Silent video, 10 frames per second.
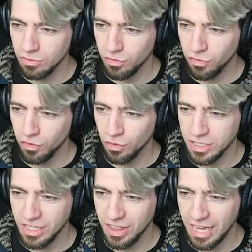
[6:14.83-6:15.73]

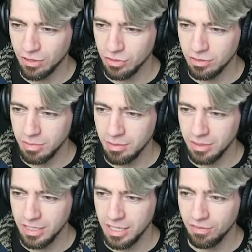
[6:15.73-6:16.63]
40,000
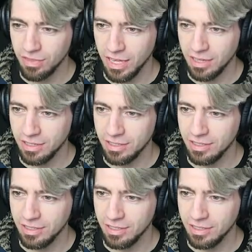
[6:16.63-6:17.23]
maybe, if that.